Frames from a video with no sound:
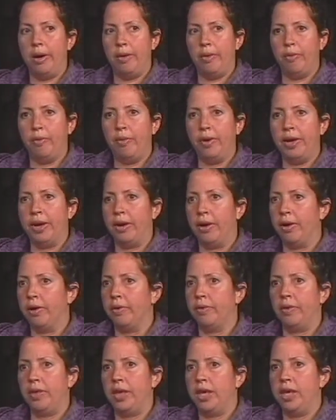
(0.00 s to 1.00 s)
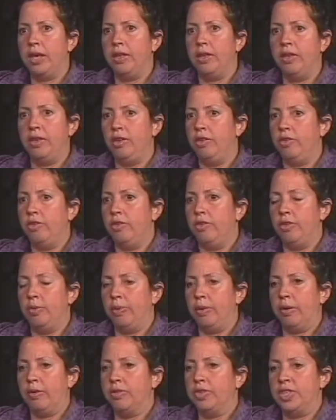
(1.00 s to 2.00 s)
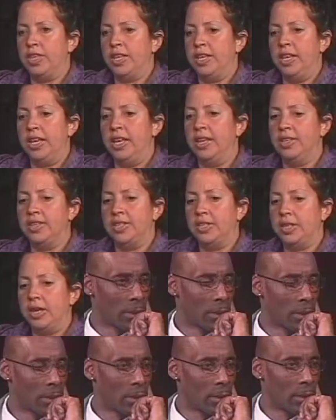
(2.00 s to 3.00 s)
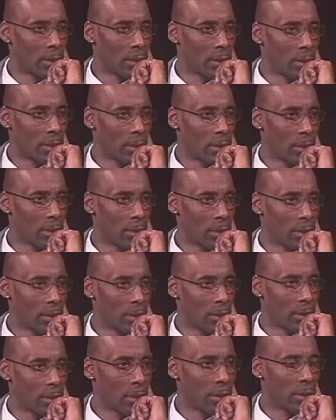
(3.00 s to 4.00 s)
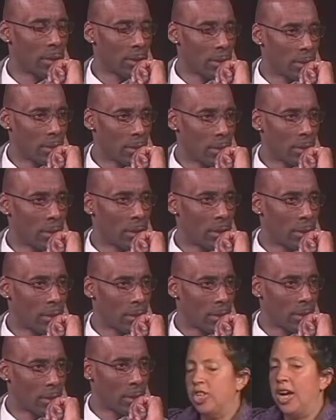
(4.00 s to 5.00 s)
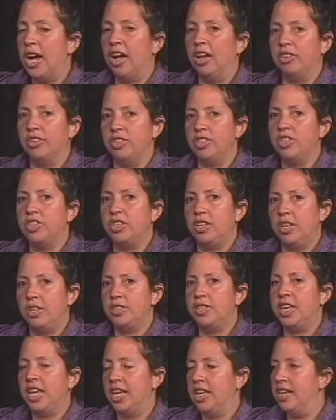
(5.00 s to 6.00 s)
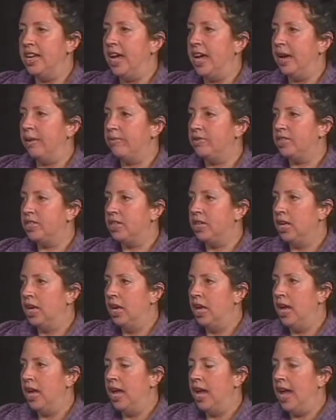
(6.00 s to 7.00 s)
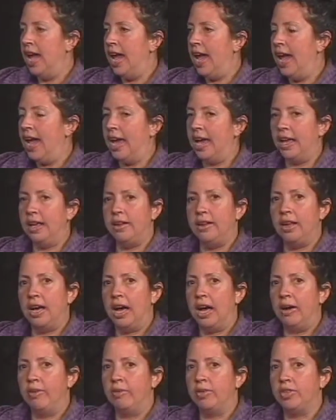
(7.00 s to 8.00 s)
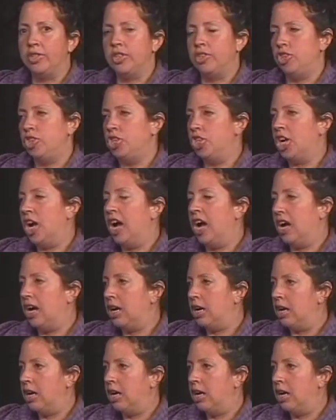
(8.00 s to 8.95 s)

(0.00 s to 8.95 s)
where the person is falsely accused and the child gets kidnapped. And I was in shock.